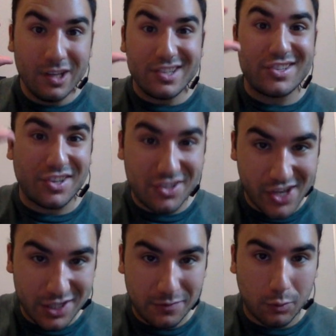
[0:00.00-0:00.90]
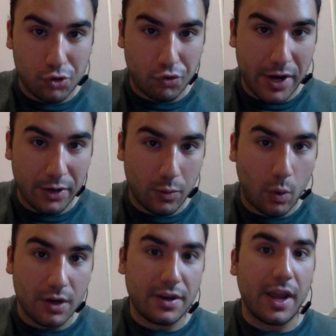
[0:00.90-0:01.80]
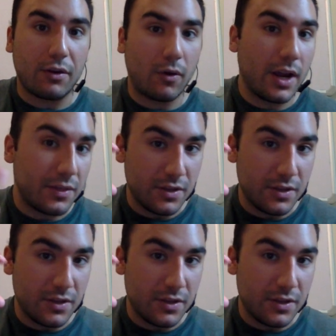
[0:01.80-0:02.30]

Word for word: successful trader one day, right?